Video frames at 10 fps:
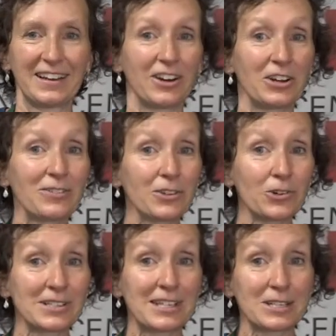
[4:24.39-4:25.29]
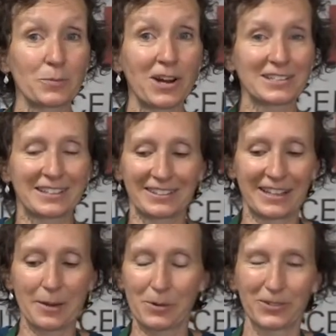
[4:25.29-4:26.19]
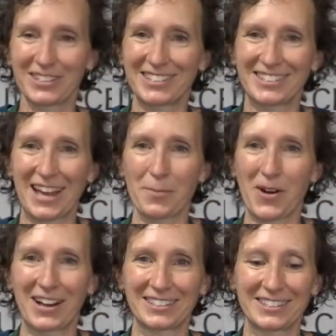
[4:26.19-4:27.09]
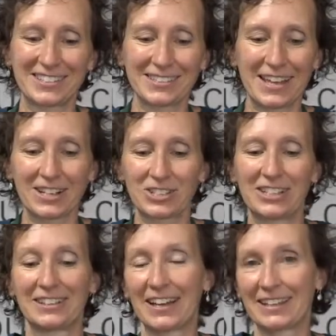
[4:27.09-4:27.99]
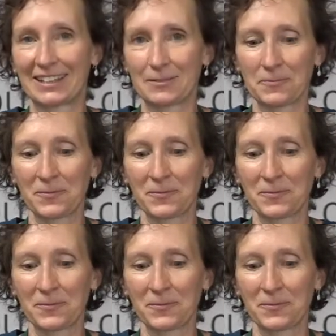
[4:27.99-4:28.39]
Now, even though it says moss on the label, this is not moss. This is actually lichen.